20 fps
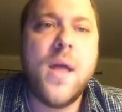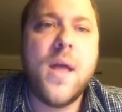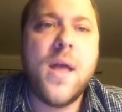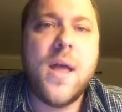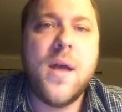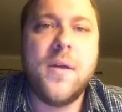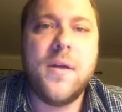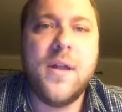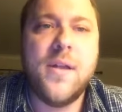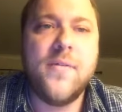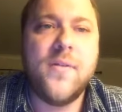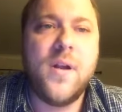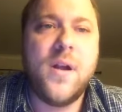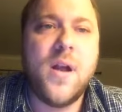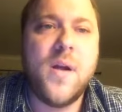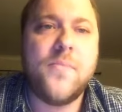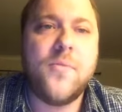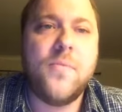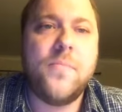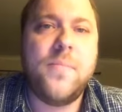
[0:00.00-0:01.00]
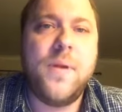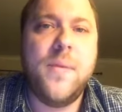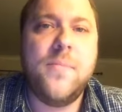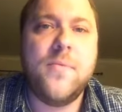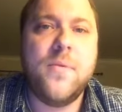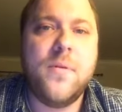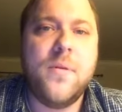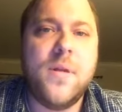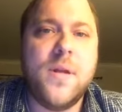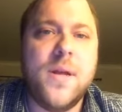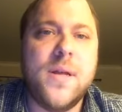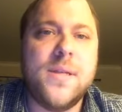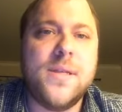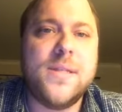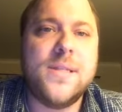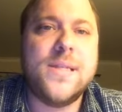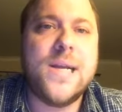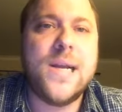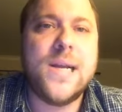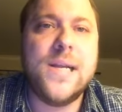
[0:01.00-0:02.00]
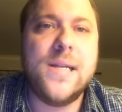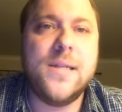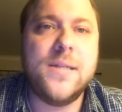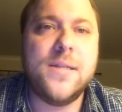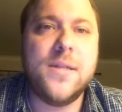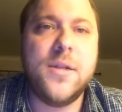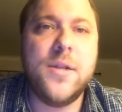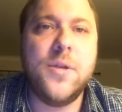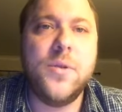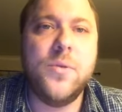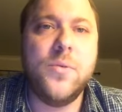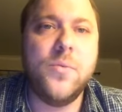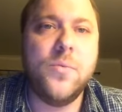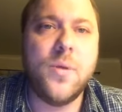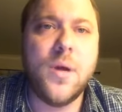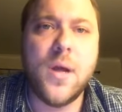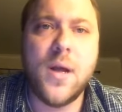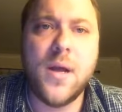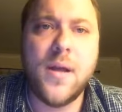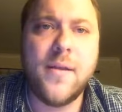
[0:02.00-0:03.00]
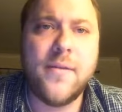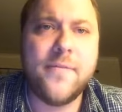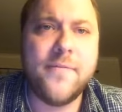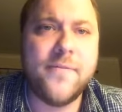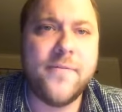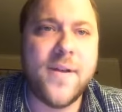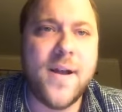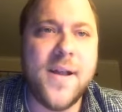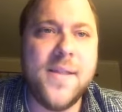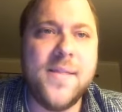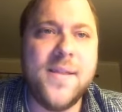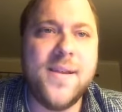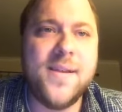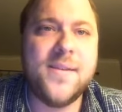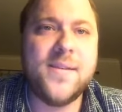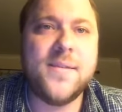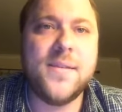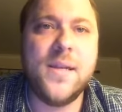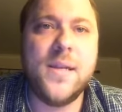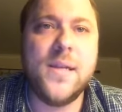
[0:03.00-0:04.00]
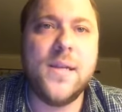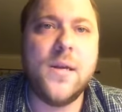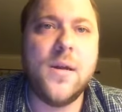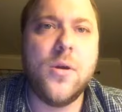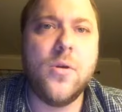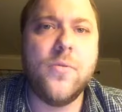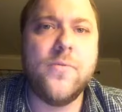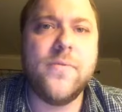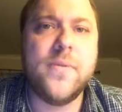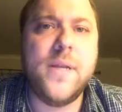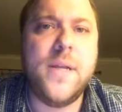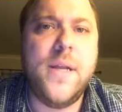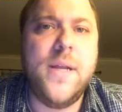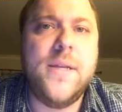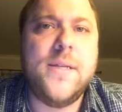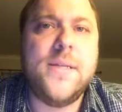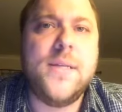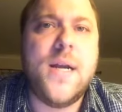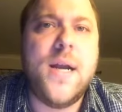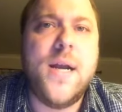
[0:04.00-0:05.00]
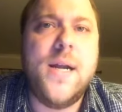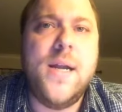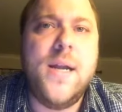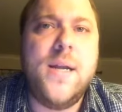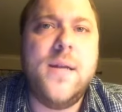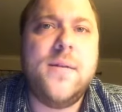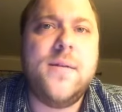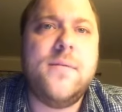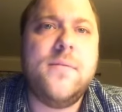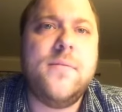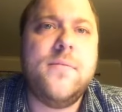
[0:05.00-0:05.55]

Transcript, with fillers: I'll give a couple people a second to uh, find this and hopefully sign in.